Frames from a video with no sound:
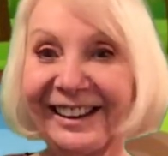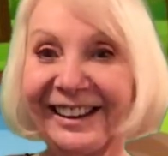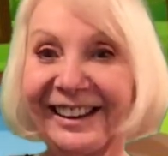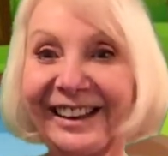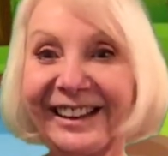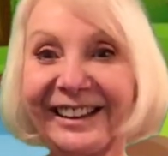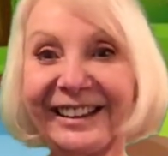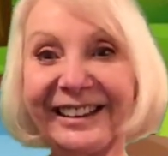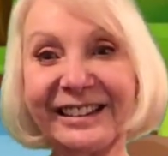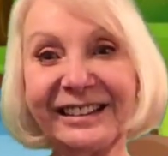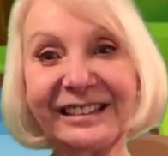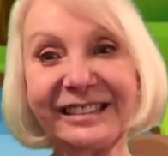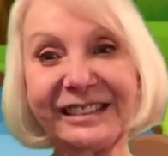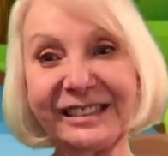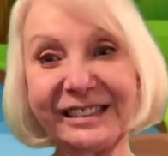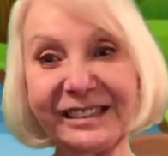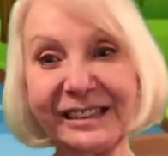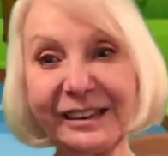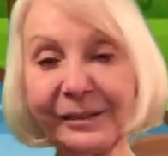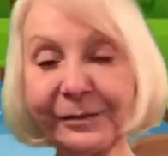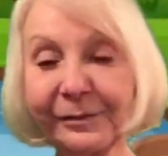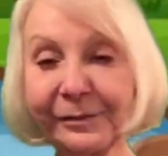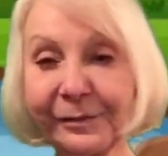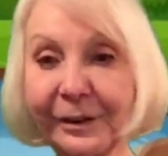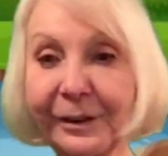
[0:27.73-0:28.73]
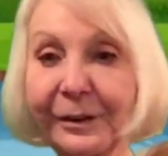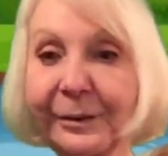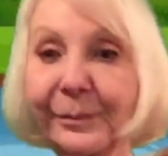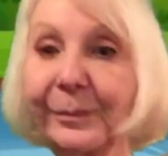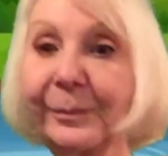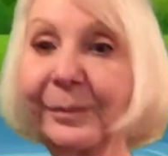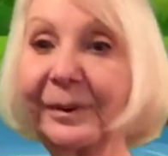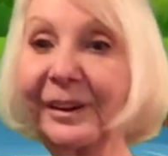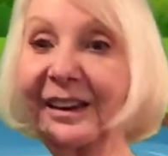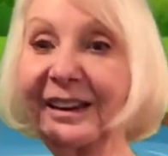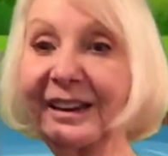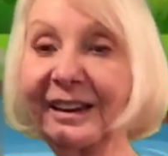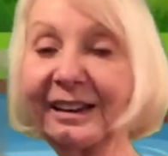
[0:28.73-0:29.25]
and it's different
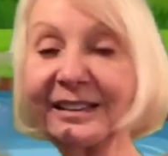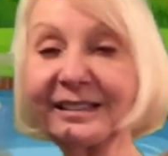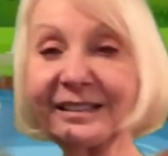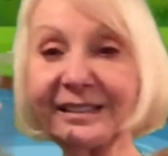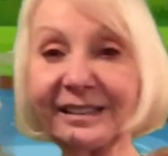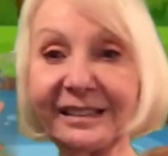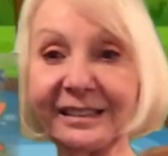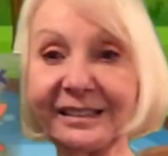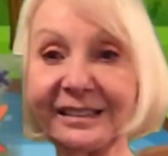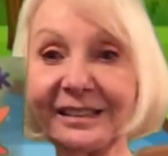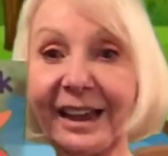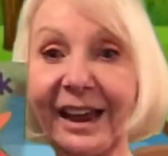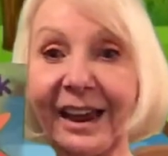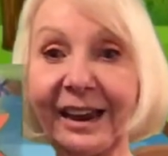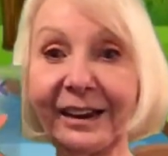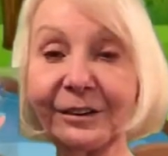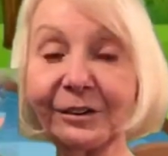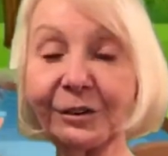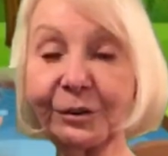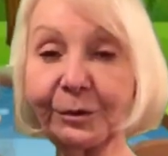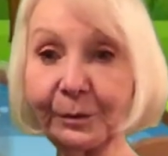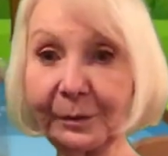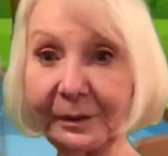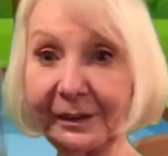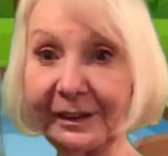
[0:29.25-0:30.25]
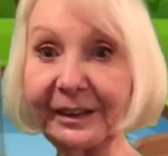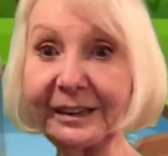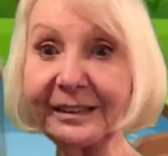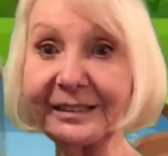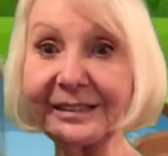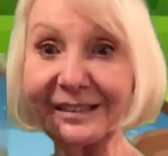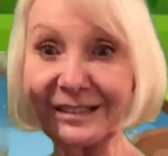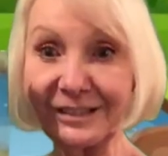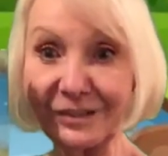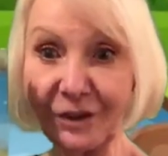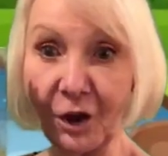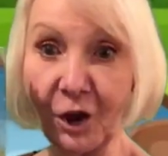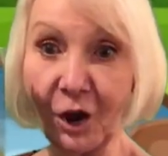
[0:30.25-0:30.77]
because it's actually a
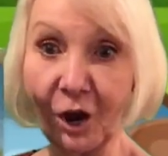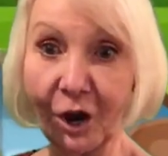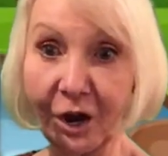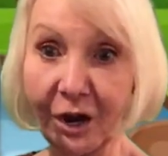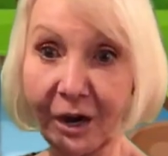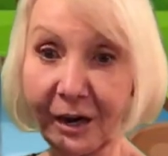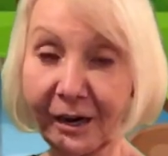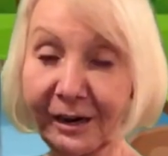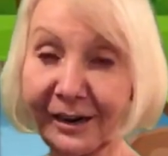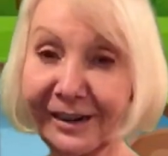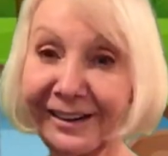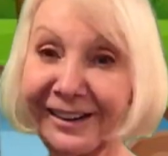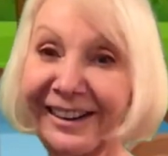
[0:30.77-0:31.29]
song